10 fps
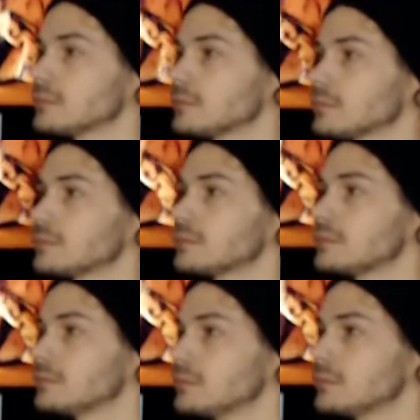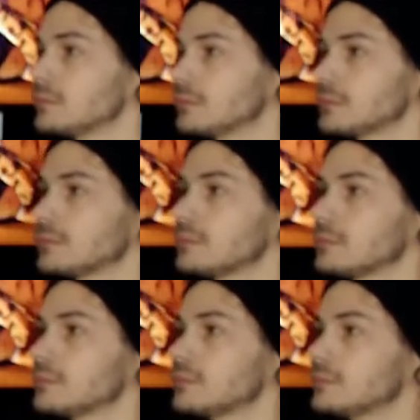
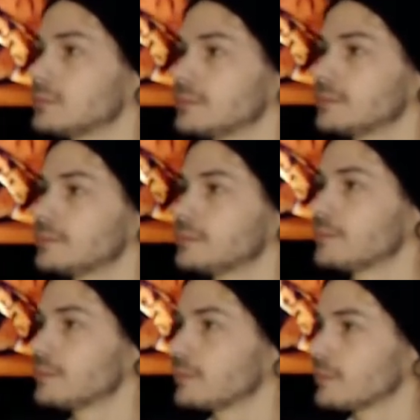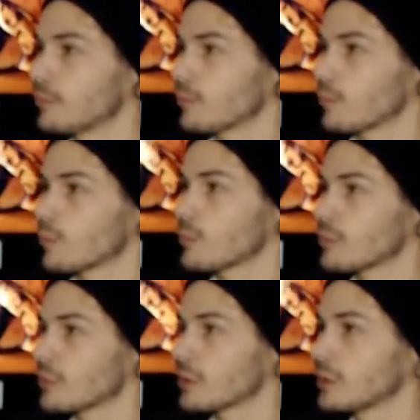
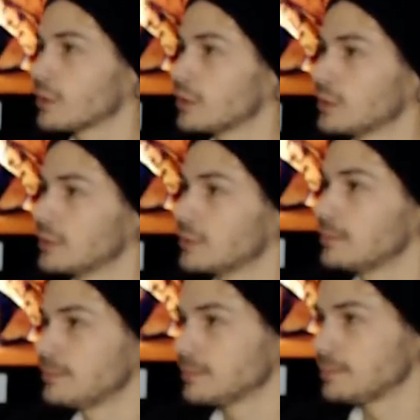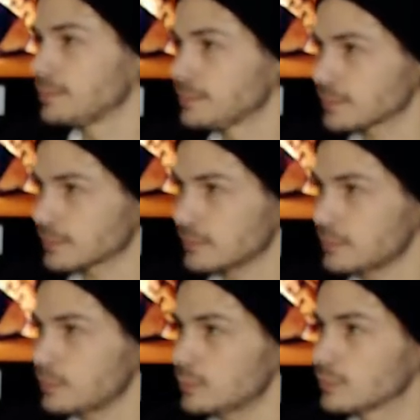No words are spoken by the person on screen.